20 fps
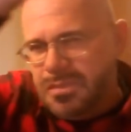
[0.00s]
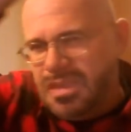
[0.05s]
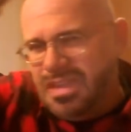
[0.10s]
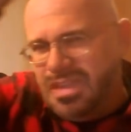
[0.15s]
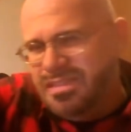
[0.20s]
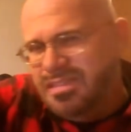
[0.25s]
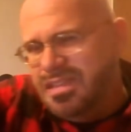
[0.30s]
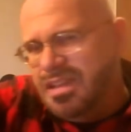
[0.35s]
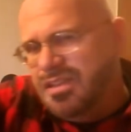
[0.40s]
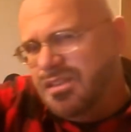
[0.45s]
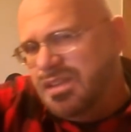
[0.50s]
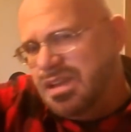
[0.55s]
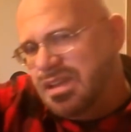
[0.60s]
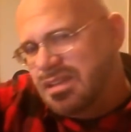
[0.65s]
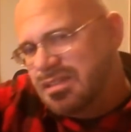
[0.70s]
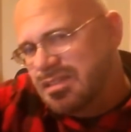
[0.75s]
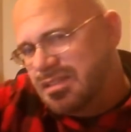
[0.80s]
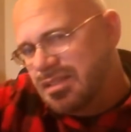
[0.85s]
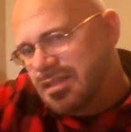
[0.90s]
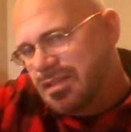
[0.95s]

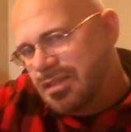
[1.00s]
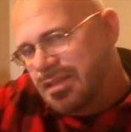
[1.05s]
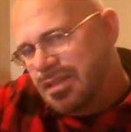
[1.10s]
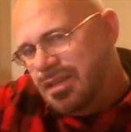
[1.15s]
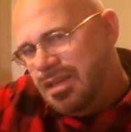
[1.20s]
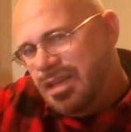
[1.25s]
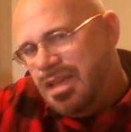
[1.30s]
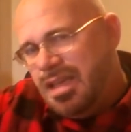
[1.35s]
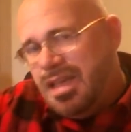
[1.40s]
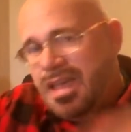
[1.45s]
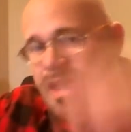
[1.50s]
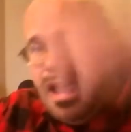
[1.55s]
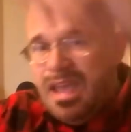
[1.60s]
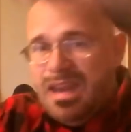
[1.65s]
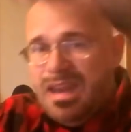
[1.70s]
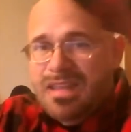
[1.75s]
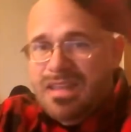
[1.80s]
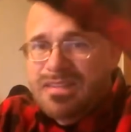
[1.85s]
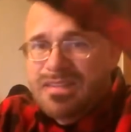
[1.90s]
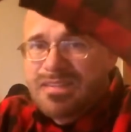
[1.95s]
Sirius, and
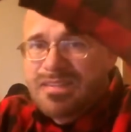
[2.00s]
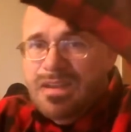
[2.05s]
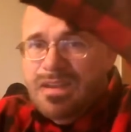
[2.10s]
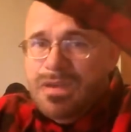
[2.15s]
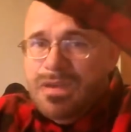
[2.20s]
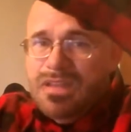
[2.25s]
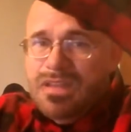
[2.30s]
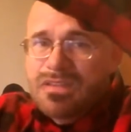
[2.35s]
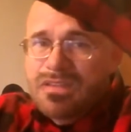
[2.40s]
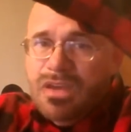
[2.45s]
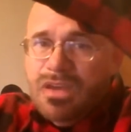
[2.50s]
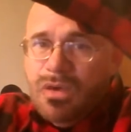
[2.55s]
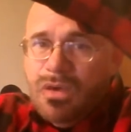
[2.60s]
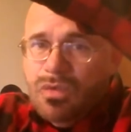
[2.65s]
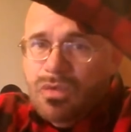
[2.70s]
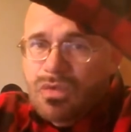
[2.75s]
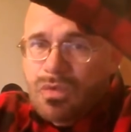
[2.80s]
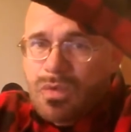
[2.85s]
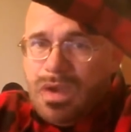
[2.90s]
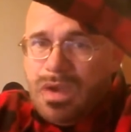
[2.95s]
as Sirius
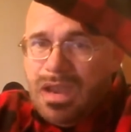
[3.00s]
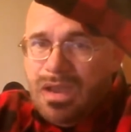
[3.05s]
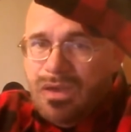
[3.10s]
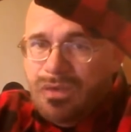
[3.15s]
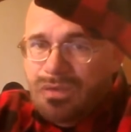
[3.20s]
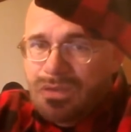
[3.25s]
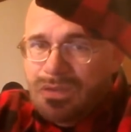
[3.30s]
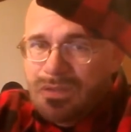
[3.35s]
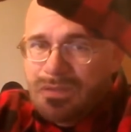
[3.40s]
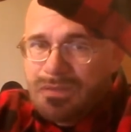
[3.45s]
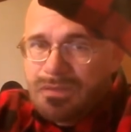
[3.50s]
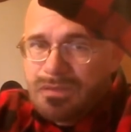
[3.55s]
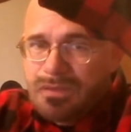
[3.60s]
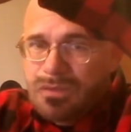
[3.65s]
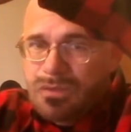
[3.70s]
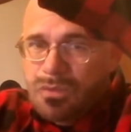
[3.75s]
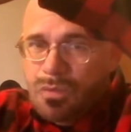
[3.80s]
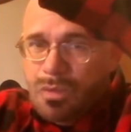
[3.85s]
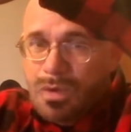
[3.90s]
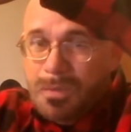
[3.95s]
goes around,
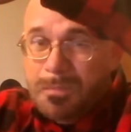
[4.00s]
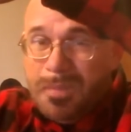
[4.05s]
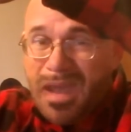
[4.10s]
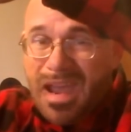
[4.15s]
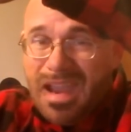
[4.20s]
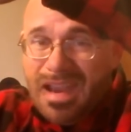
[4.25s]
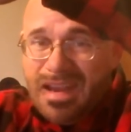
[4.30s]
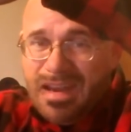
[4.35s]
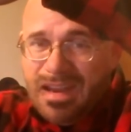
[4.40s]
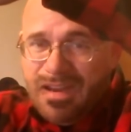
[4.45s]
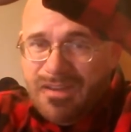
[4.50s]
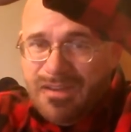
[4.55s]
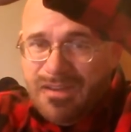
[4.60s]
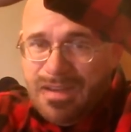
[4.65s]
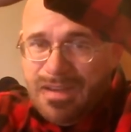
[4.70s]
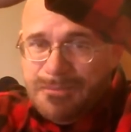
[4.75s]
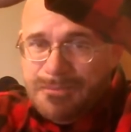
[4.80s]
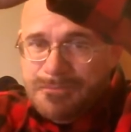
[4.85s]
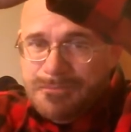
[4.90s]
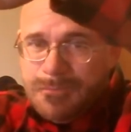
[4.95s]
we're a
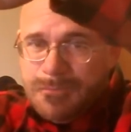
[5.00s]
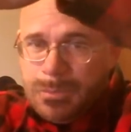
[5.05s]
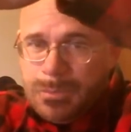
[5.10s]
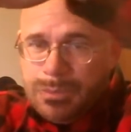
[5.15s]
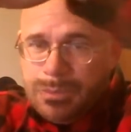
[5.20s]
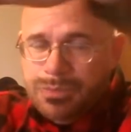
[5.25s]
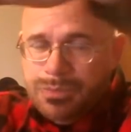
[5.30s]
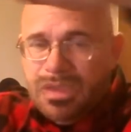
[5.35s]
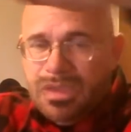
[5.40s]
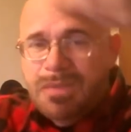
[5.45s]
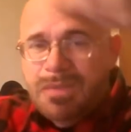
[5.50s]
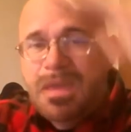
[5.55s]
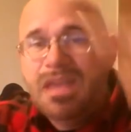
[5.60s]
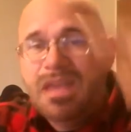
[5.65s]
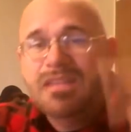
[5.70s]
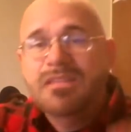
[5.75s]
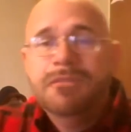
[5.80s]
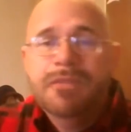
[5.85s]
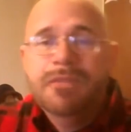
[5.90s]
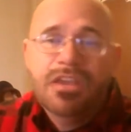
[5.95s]
binary. It
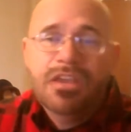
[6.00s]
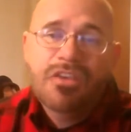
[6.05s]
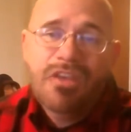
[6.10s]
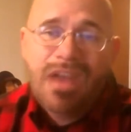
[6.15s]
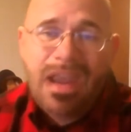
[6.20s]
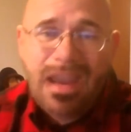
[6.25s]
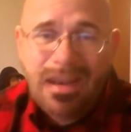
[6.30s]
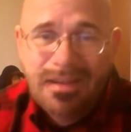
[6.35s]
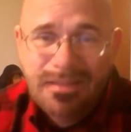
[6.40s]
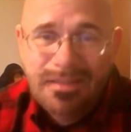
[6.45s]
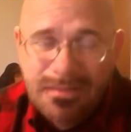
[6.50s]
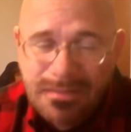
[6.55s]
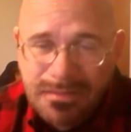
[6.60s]
makes a figure 8.